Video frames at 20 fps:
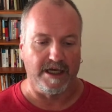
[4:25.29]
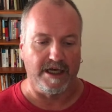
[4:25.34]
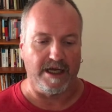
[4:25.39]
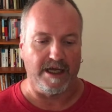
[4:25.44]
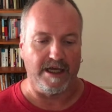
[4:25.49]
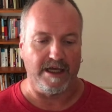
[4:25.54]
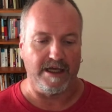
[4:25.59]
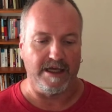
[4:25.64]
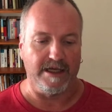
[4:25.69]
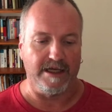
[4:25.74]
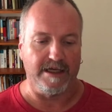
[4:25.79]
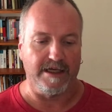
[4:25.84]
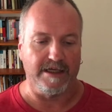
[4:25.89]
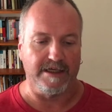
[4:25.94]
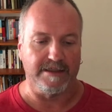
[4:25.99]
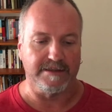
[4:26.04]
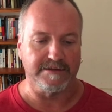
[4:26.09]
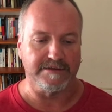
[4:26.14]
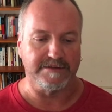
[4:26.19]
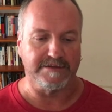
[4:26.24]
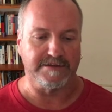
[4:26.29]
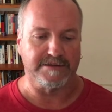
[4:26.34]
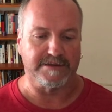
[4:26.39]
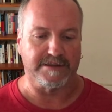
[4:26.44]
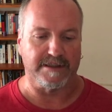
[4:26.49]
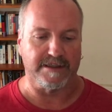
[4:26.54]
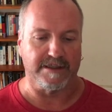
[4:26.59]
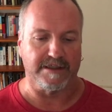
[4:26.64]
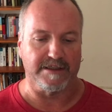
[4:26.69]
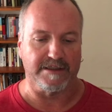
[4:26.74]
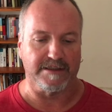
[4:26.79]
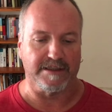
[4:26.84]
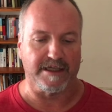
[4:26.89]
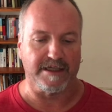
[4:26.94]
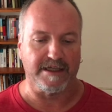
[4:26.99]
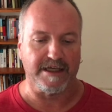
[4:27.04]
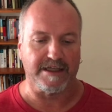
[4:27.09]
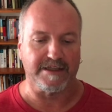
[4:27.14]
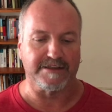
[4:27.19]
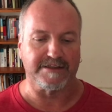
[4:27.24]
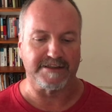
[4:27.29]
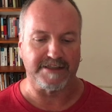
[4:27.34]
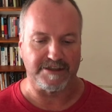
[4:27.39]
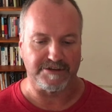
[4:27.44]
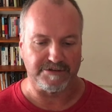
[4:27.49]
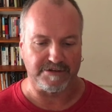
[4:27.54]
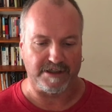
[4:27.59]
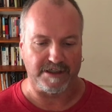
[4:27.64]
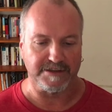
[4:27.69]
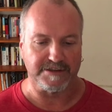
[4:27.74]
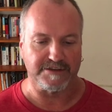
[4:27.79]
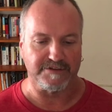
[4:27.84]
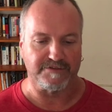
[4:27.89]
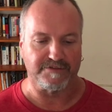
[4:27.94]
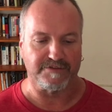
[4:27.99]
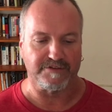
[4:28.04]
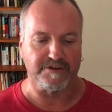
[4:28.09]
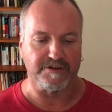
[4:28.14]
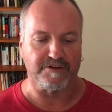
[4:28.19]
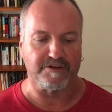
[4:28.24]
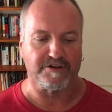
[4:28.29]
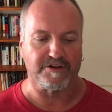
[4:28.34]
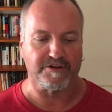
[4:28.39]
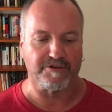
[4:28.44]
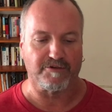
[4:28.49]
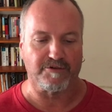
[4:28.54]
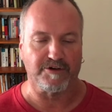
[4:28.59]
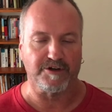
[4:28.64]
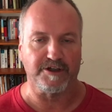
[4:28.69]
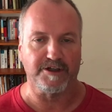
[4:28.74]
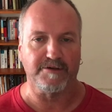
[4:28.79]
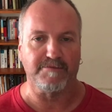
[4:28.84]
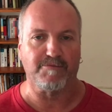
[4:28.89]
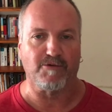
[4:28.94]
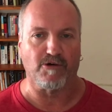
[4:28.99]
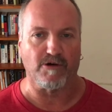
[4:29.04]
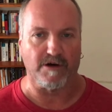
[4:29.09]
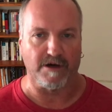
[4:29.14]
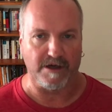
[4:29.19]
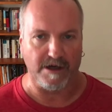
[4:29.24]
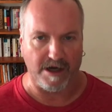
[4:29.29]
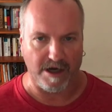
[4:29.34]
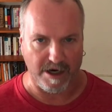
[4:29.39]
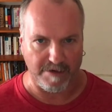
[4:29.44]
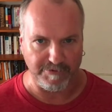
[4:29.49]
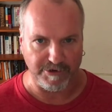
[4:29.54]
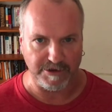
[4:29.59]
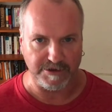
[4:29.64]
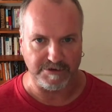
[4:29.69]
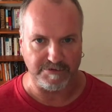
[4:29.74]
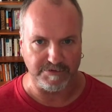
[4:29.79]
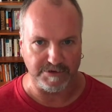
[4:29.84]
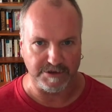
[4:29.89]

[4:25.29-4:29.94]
And again, centralized authority, more commerce,